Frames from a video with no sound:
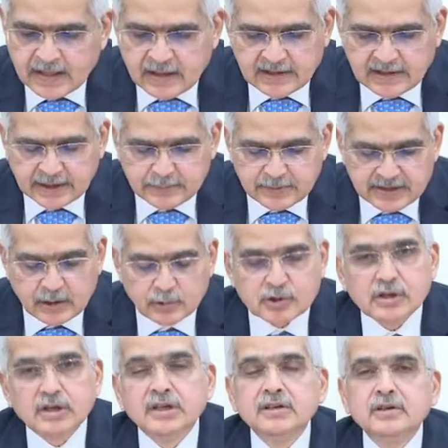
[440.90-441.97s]
Let me now
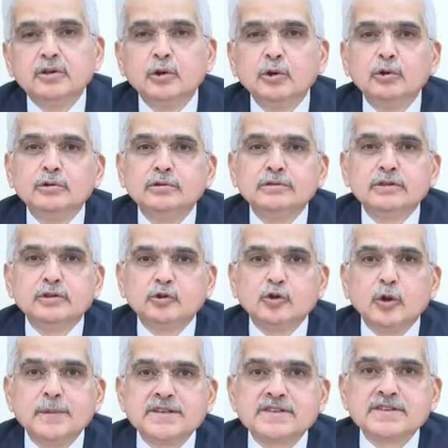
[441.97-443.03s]
turn to
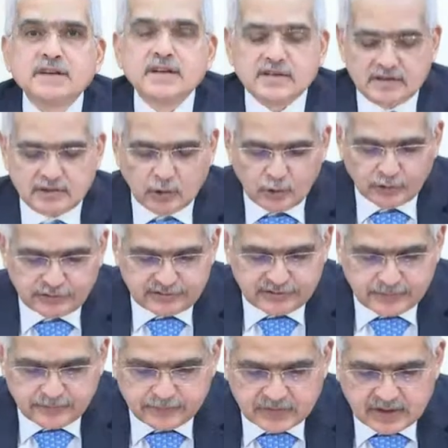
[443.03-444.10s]
domestic growth.
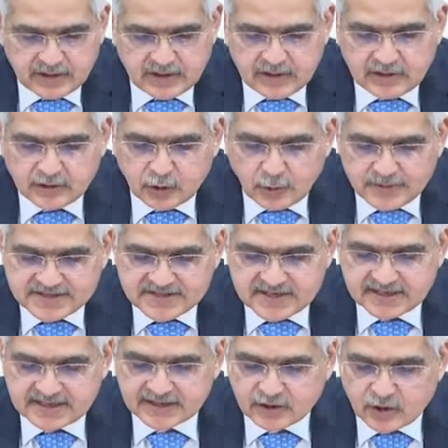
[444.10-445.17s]
Domestic
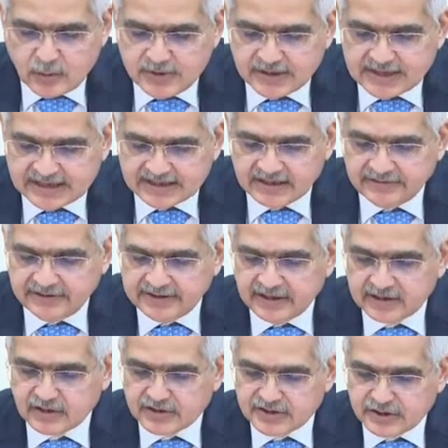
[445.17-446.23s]
economic activity
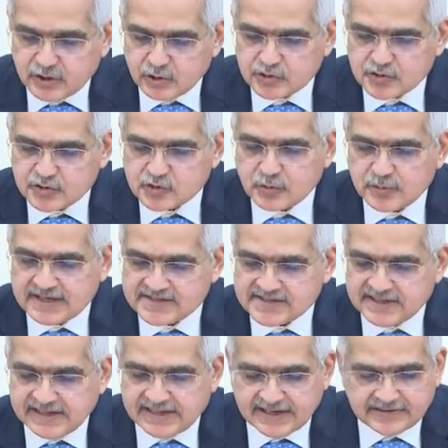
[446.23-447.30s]
continues to be
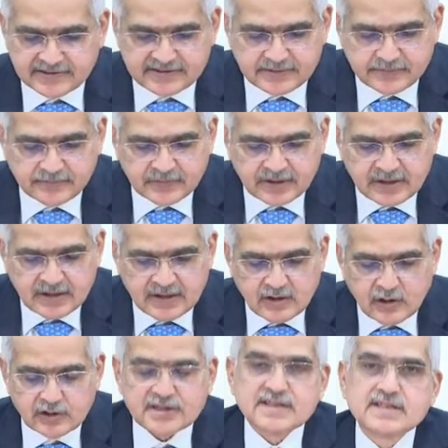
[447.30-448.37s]
resilient.
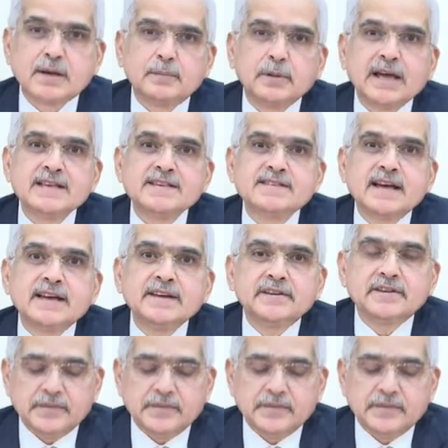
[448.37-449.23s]
On the supply side,